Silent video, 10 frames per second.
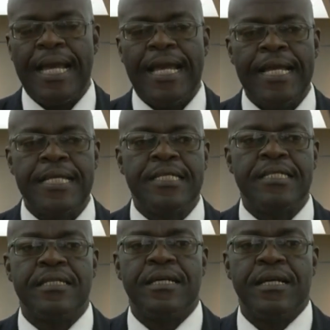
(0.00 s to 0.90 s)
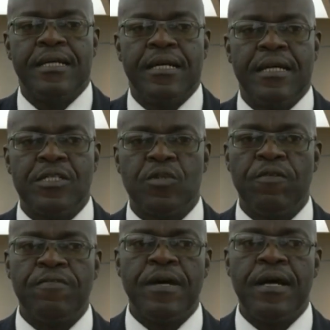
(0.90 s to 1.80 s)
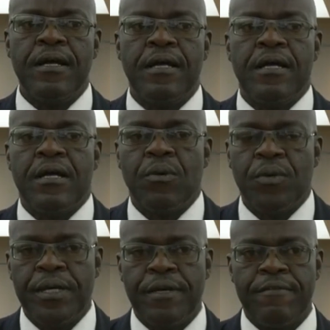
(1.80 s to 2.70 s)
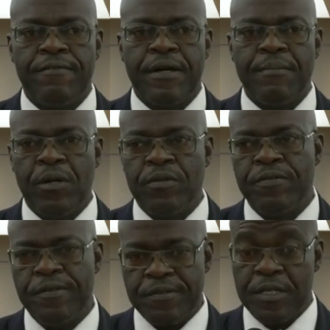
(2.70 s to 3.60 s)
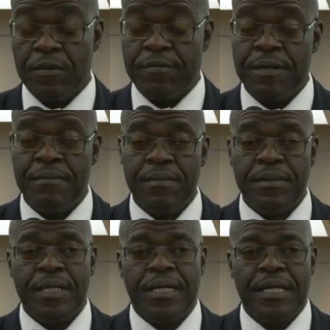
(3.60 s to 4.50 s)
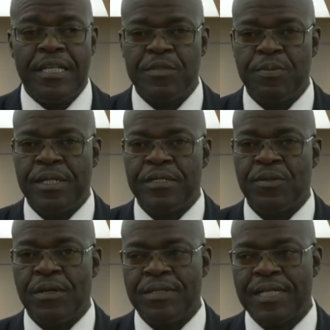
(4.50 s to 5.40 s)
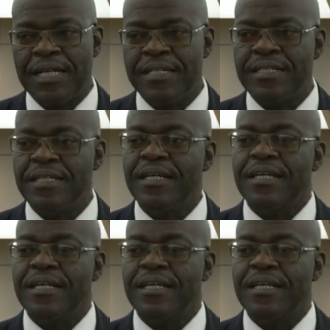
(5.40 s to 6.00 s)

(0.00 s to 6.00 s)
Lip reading: and so far we have about 15 of them spread throughout the country,